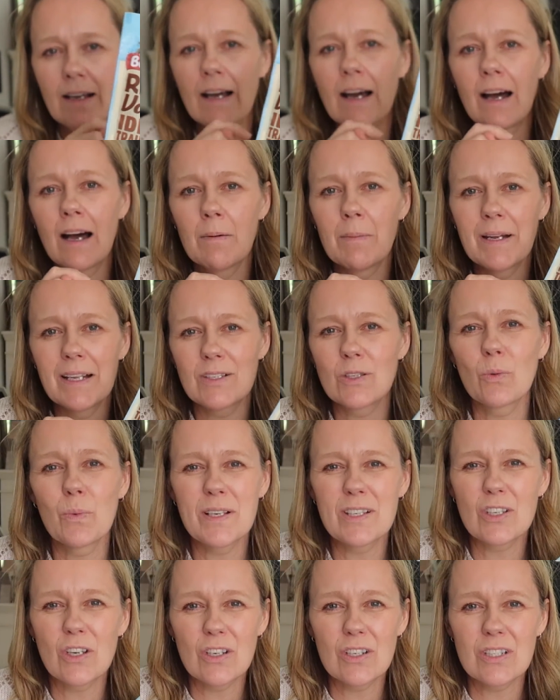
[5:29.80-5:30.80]
And it's
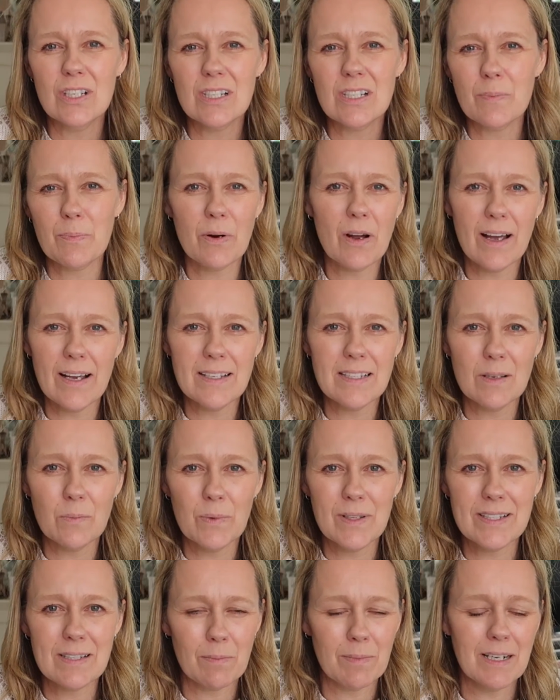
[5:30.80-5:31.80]
always good to surprise them
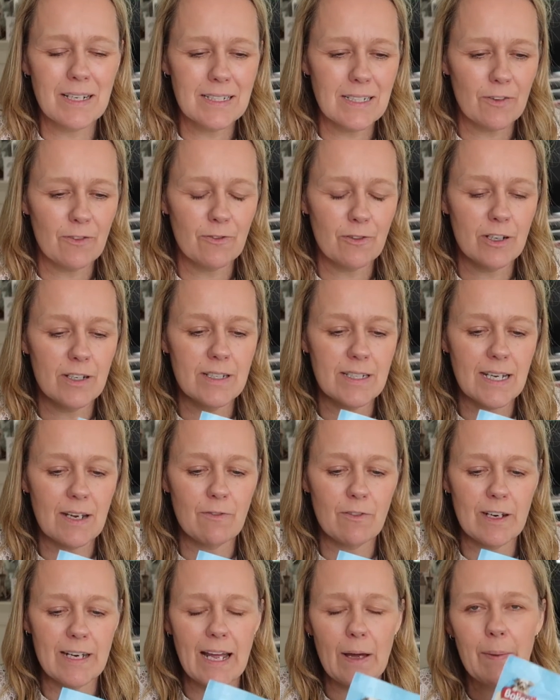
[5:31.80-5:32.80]
with something different
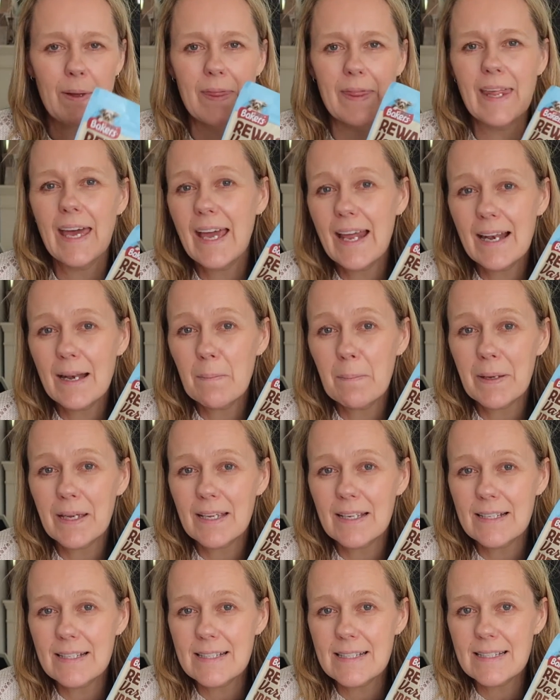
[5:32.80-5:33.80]
every now and then,
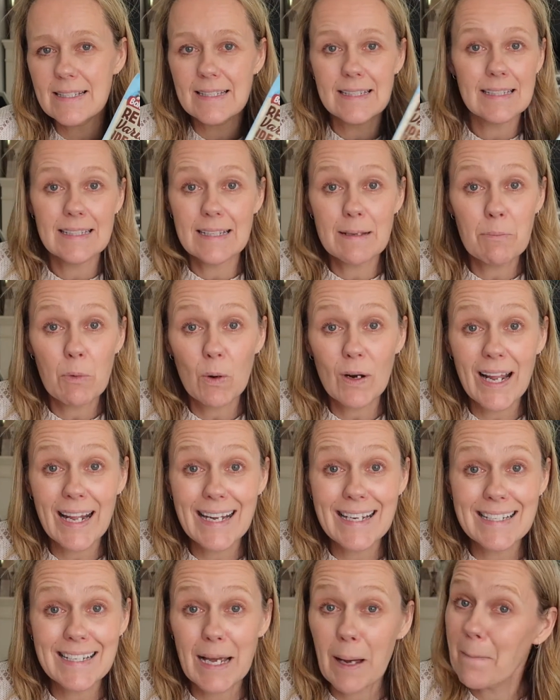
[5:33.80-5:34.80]
because more
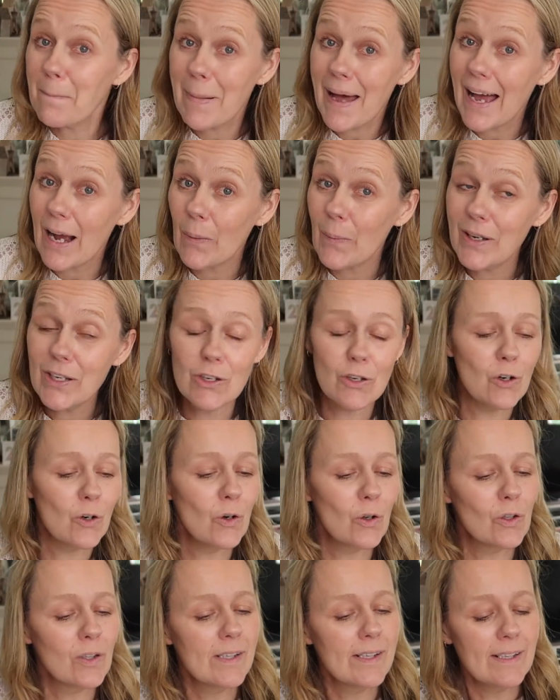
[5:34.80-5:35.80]
likely to come back when you
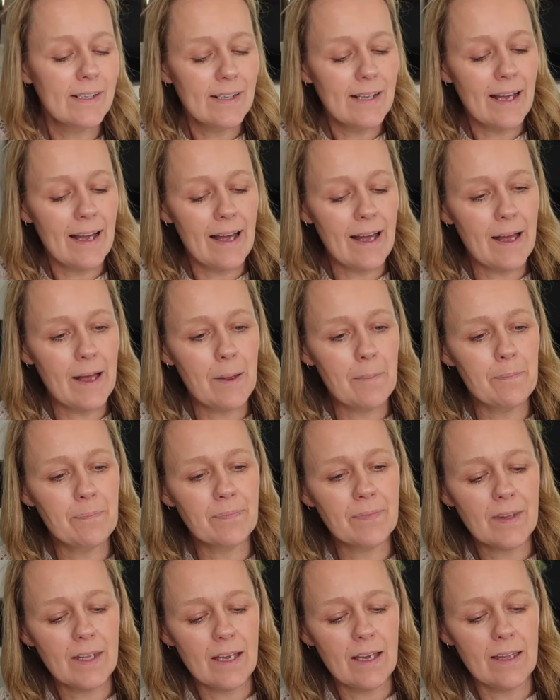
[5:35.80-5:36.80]
call.
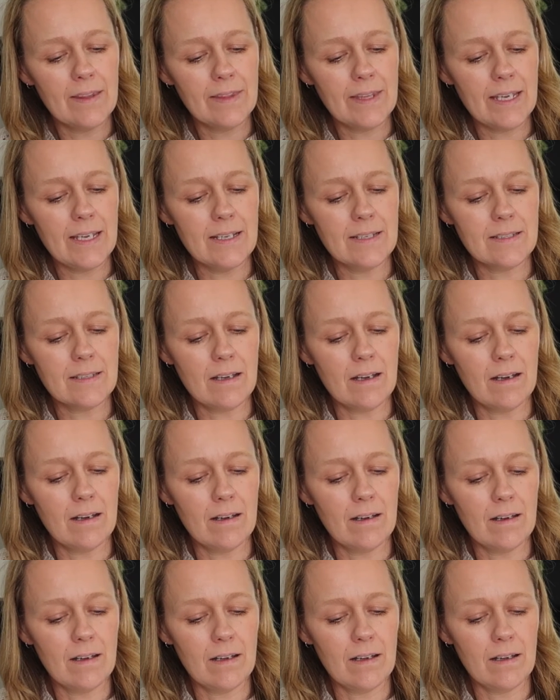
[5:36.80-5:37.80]
And these
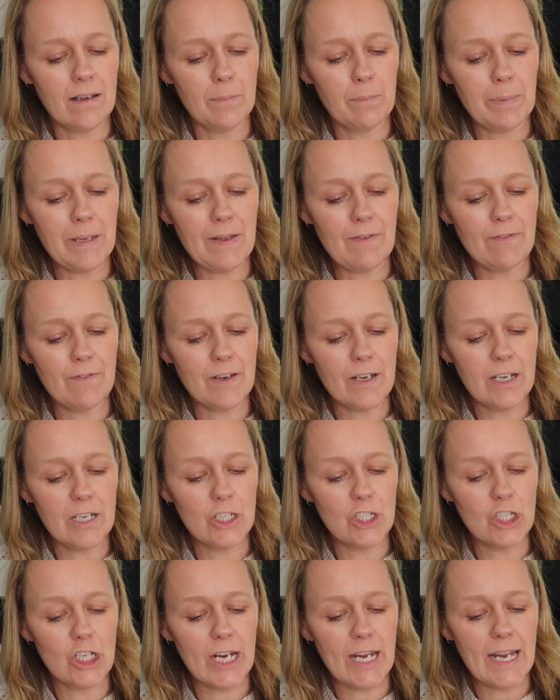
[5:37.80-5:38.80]
are beef,
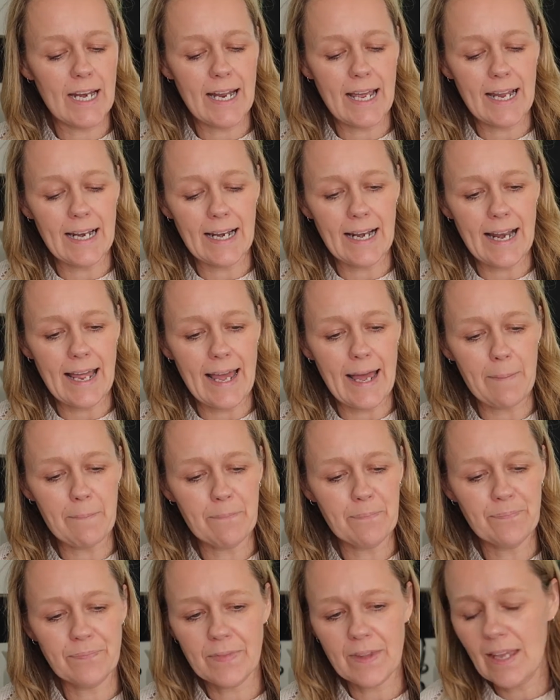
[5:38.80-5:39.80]
chicken and
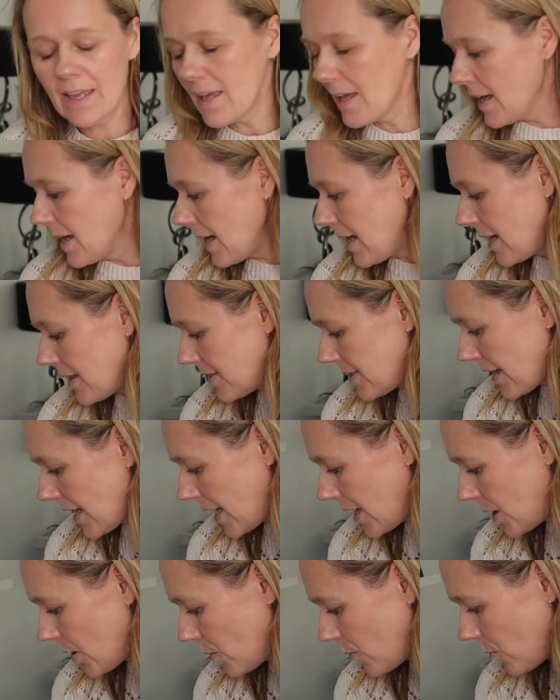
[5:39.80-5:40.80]
lamb. And
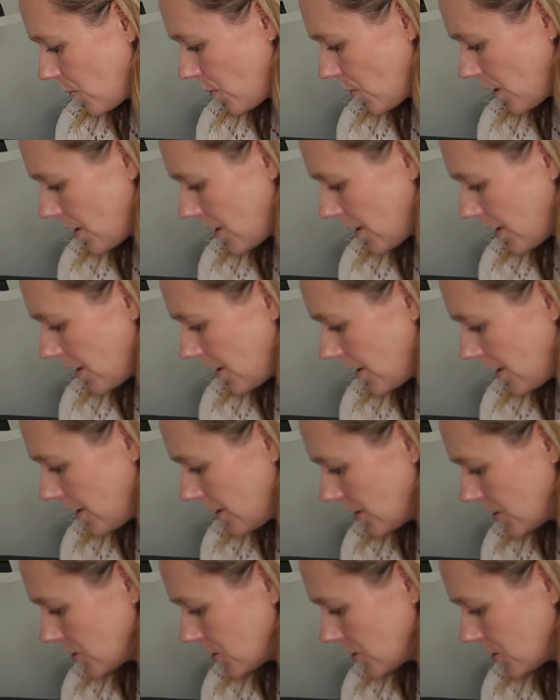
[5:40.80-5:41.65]
they were,